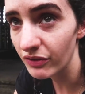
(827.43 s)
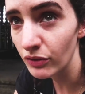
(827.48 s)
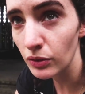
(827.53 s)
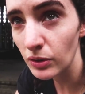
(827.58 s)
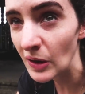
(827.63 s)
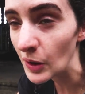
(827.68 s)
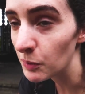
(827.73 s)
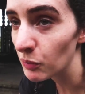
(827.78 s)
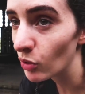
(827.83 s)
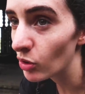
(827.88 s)
and you
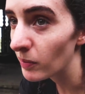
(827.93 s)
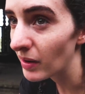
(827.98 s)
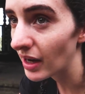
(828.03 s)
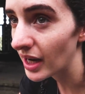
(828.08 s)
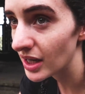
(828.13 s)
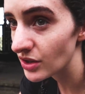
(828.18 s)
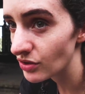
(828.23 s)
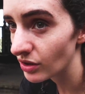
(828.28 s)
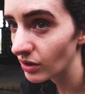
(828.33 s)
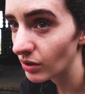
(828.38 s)
know more about
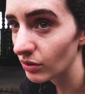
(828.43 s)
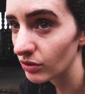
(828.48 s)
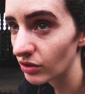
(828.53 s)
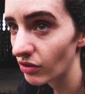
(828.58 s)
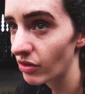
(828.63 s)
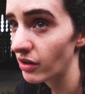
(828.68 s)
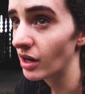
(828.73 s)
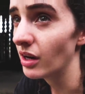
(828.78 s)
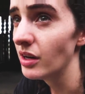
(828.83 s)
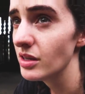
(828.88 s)
Asian
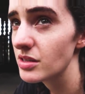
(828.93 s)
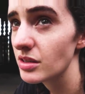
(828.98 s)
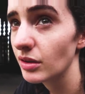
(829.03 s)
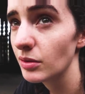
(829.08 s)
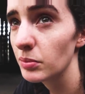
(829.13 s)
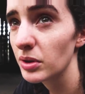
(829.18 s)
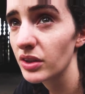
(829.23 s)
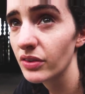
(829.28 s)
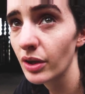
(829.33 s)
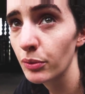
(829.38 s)
culture than I do,
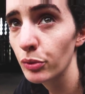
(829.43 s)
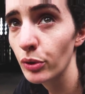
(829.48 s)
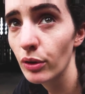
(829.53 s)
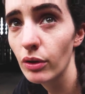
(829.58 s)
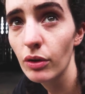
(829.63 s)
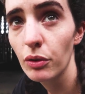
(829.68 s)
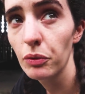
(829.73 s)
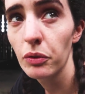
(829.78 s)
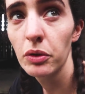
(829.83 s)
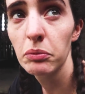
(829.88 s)
because I'm not